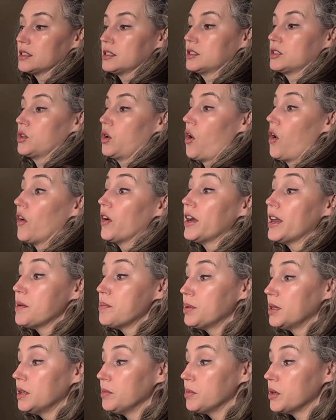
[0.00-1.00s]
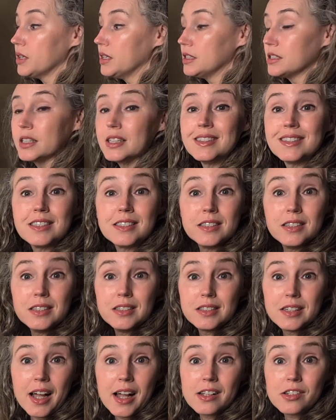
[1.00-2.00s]
So RNA polymerase can
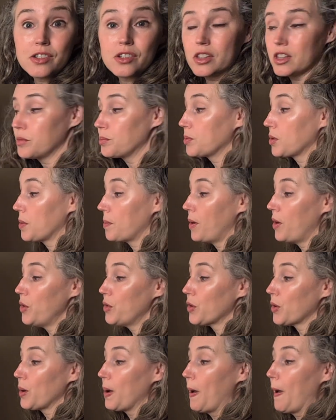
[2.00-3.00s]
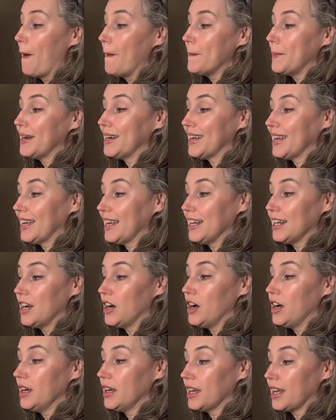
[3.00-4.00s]
still attach to the promoter, but it
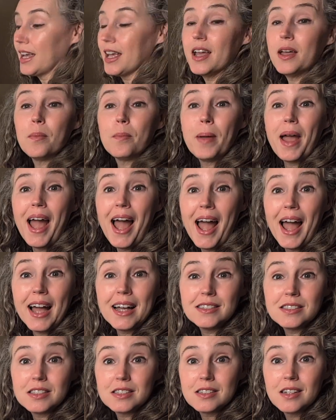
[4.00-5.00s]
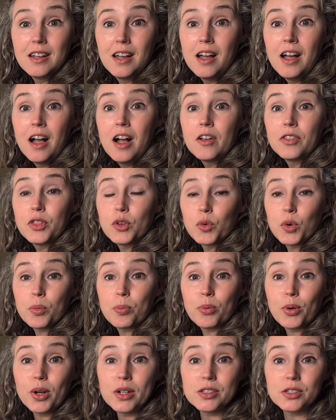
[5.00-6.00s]
cannot get past the
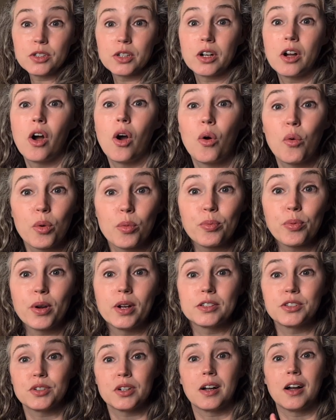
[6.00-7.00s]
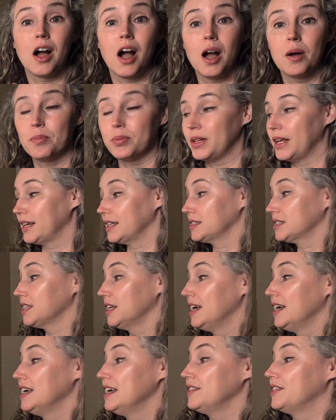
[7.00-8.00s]
repressor-corepressor complex
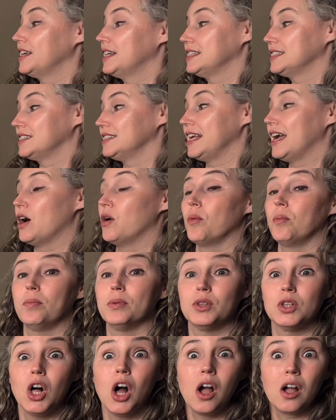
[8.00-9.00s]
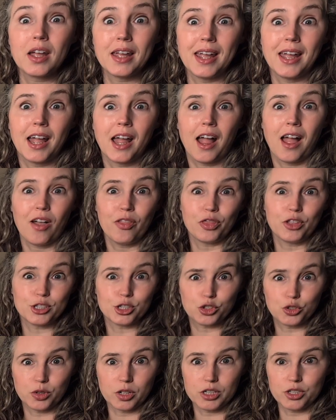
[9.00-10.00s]
that is now blocking the
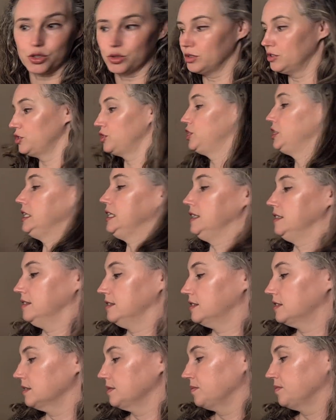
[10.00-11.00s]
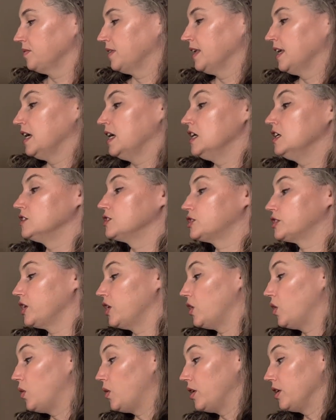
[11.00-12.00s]
structural genes.
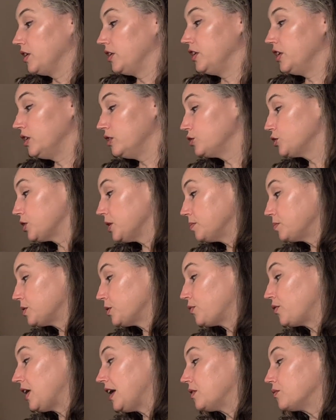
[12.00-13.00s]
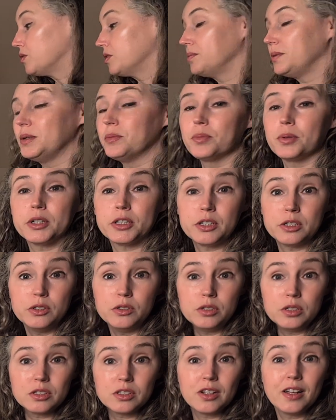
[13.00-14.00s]
So no tryptophan will be
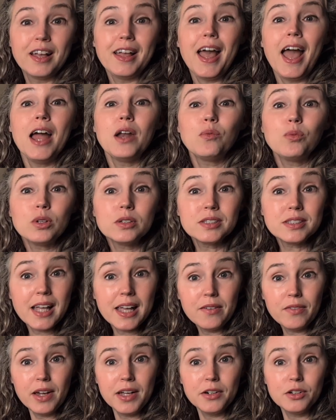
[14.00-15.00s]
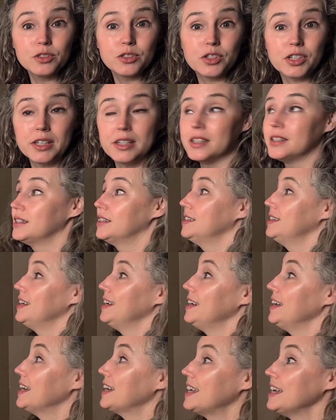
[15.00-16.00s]
produced and will save energy.
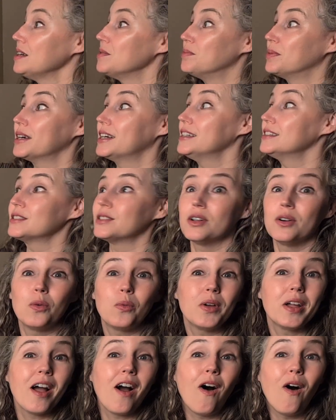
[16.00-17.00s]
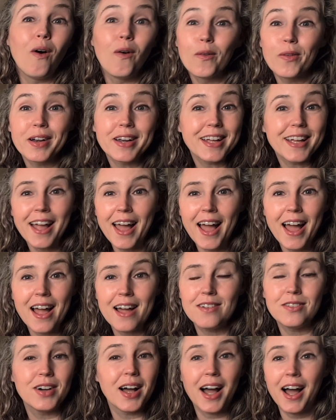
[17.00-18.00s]
Again, because we already
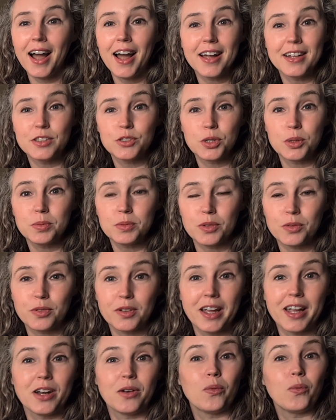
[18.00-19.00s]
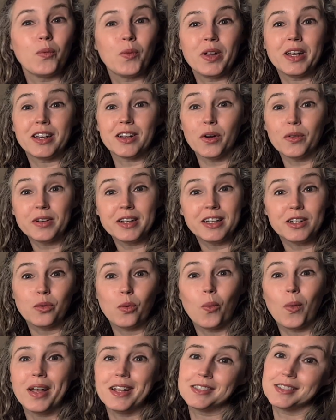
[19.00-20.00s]
have high tryptophan, we don't need to
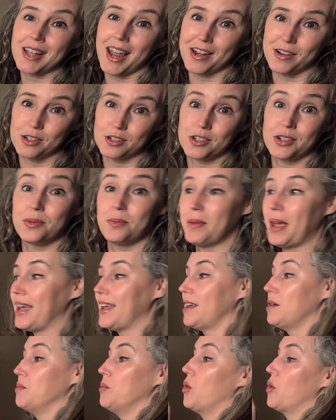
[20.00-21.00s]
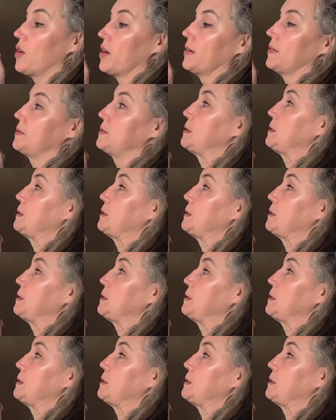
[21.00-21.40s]
waste energy making more.